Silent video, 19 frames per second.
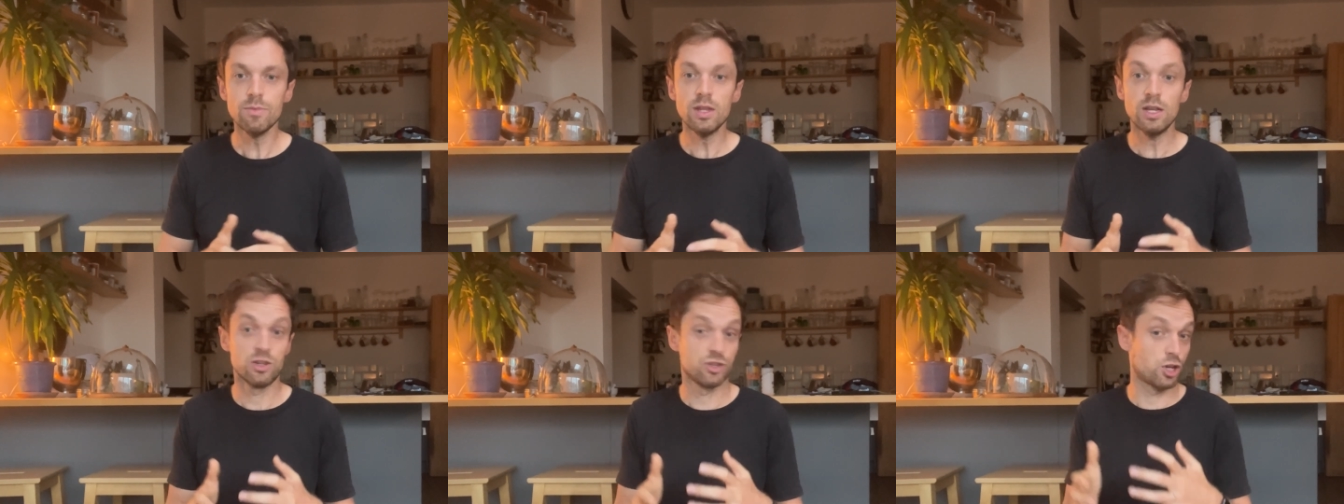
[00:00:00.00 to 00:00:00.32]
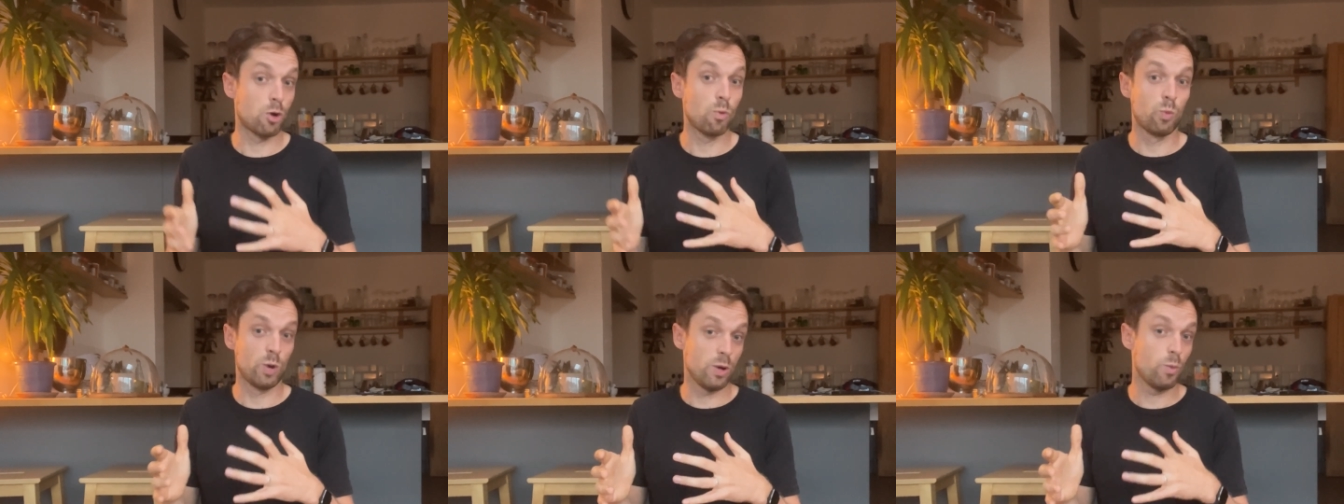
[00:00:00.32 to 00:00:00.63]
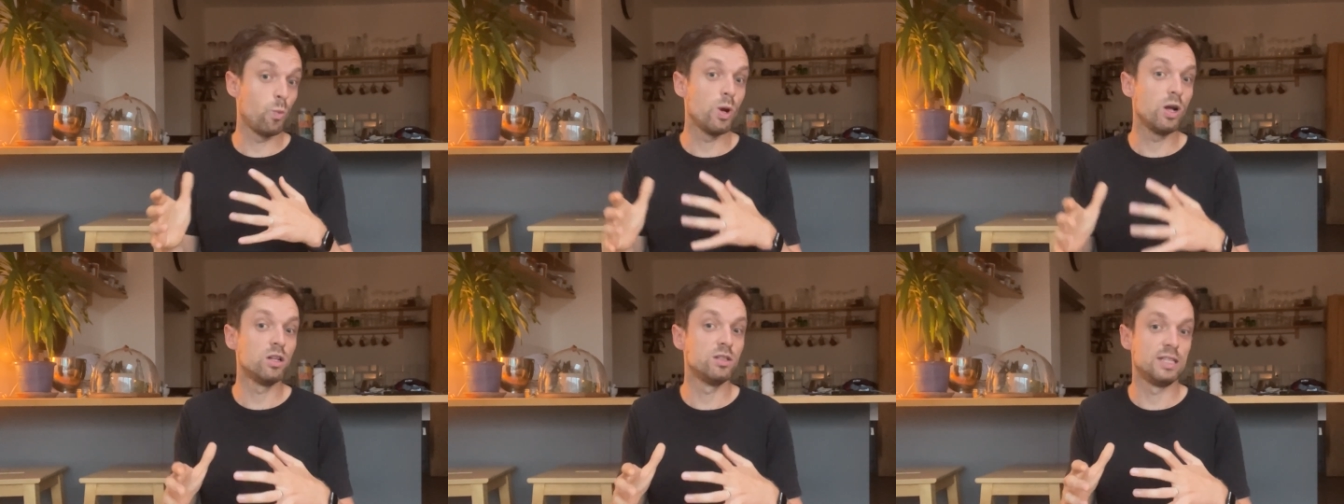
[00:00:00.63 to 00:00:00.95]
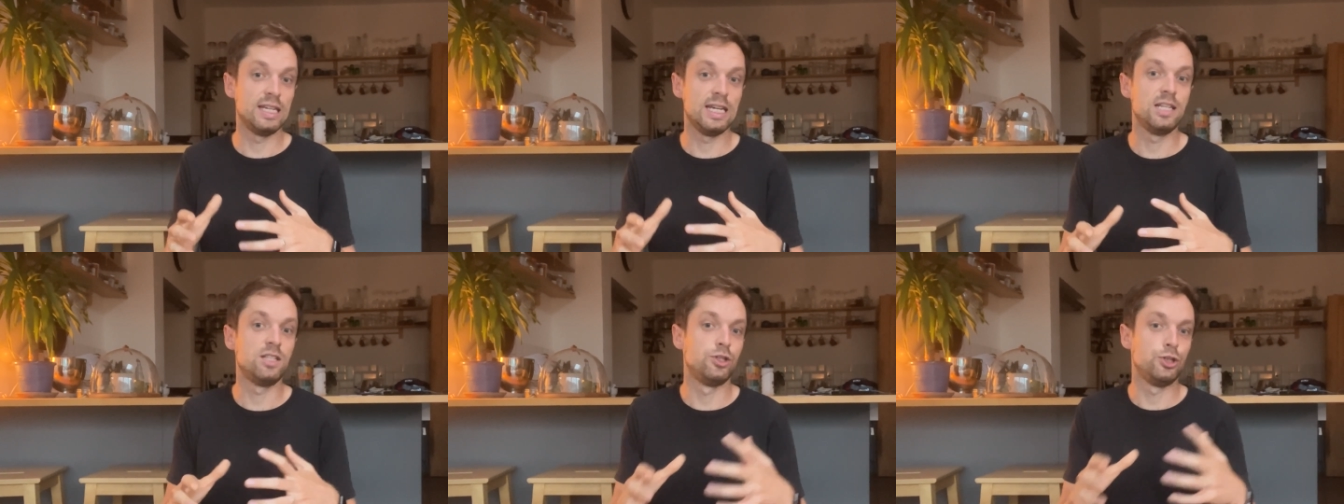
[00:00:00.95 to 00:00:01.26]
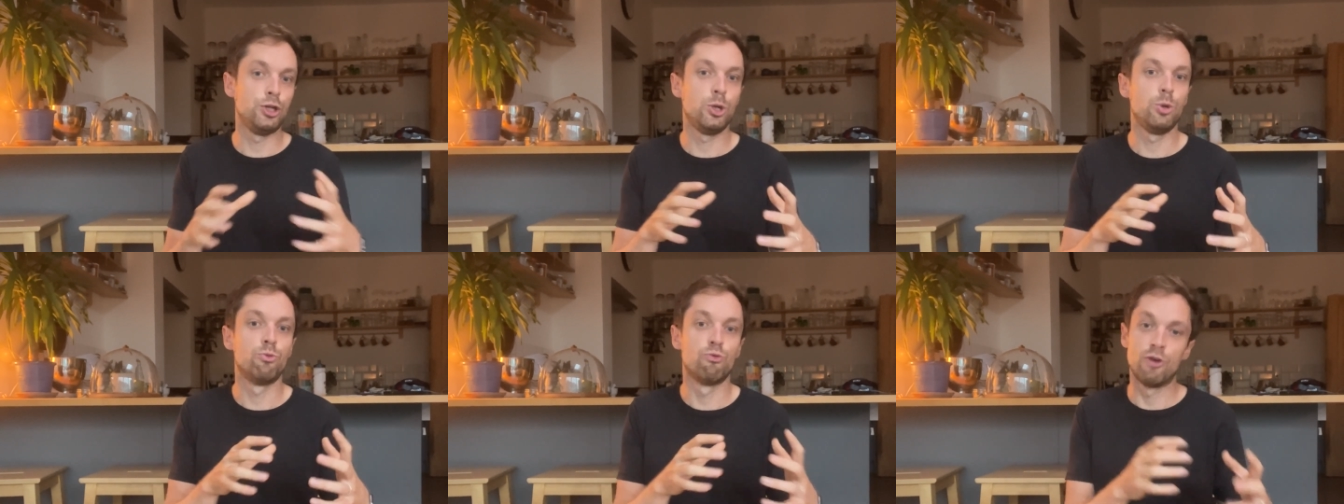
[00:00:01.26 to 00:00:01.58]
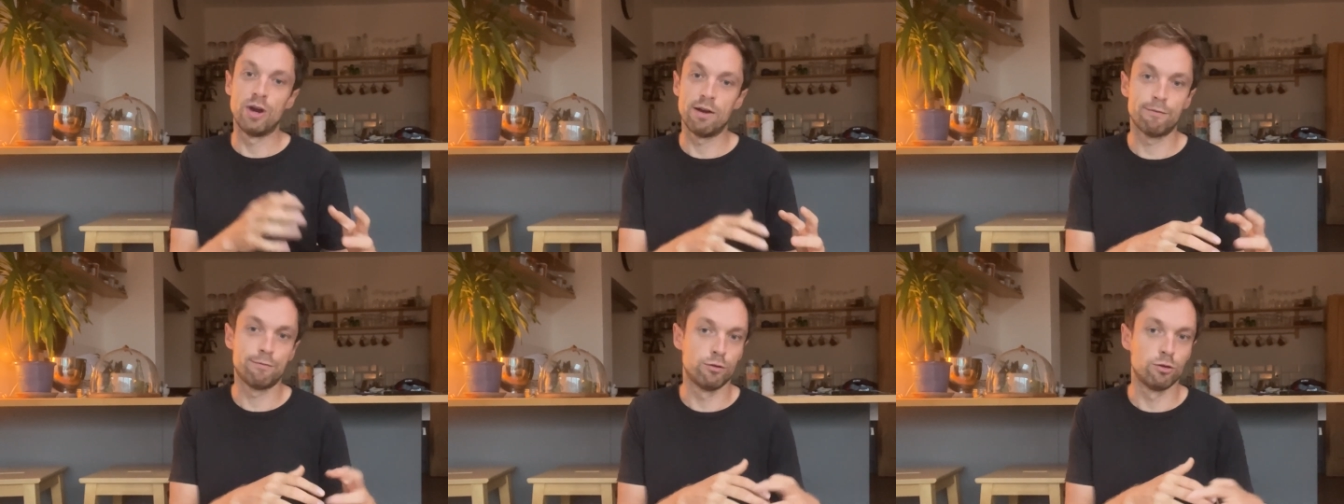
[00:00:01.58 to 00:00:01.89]
So we will need new
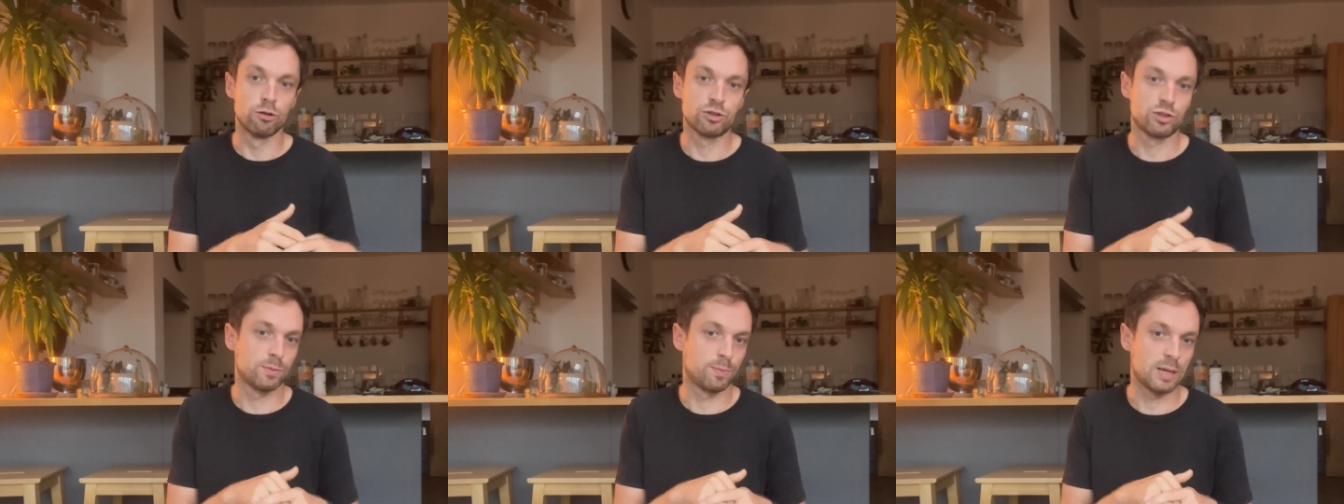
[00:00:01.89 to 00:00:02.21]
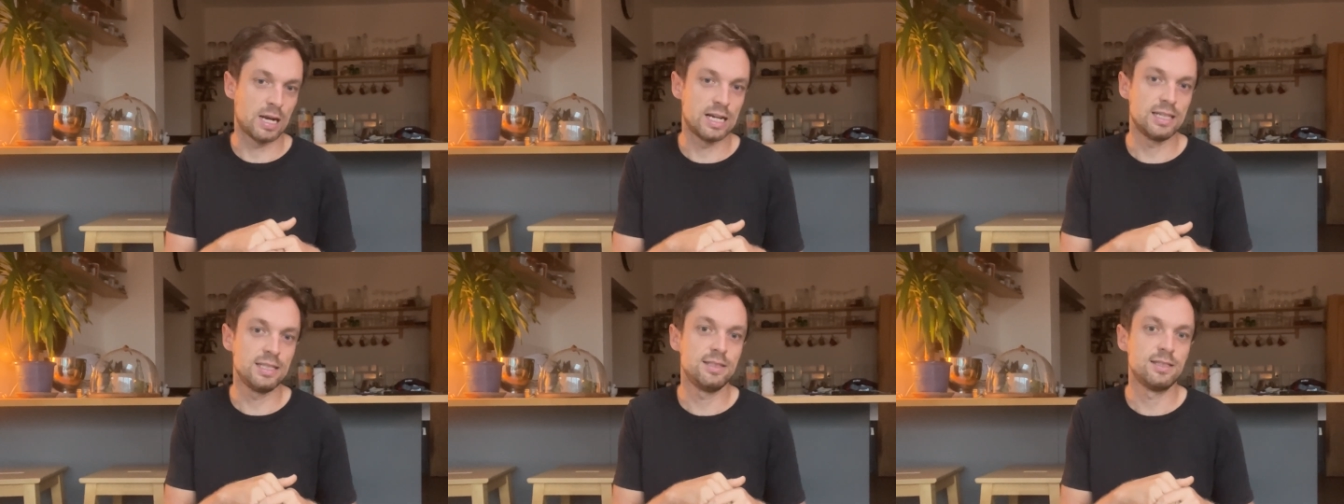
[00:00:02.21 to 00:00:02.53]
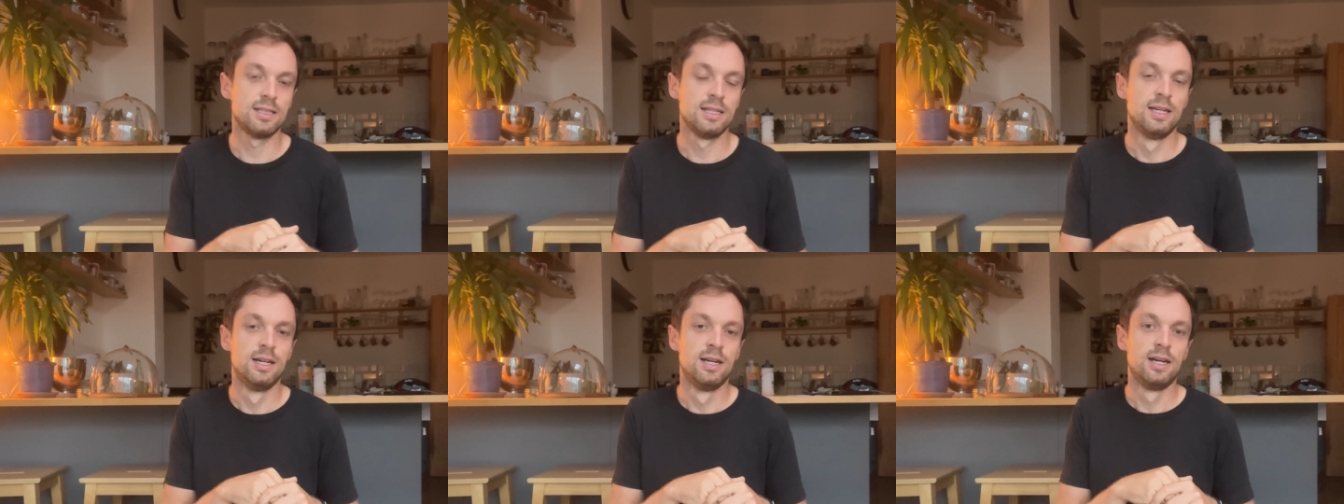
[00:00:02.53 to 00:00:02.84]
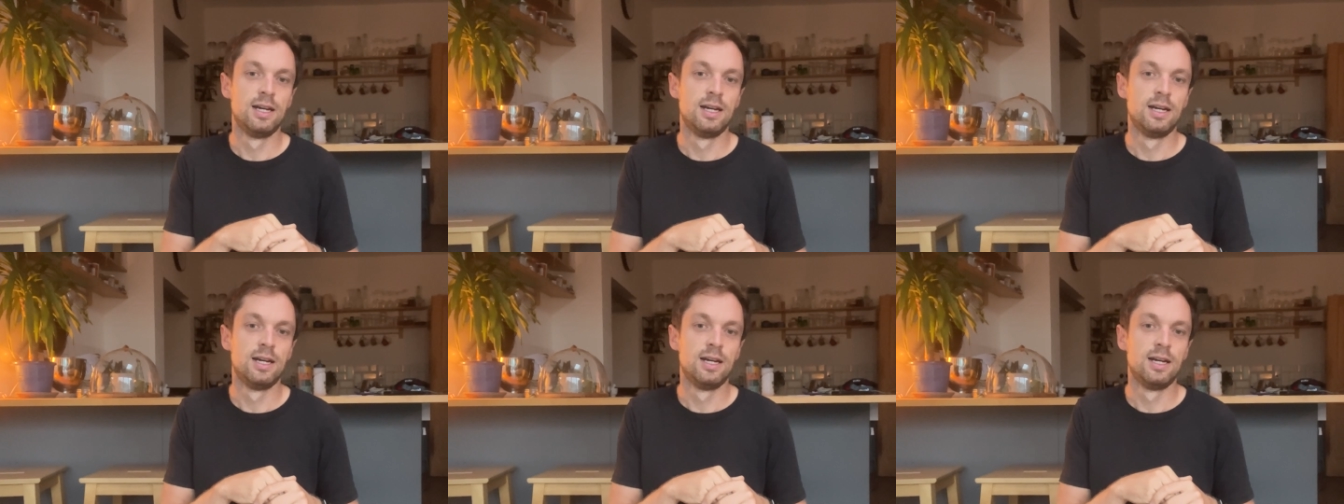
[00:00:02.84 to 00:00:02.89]
reinforced supplies,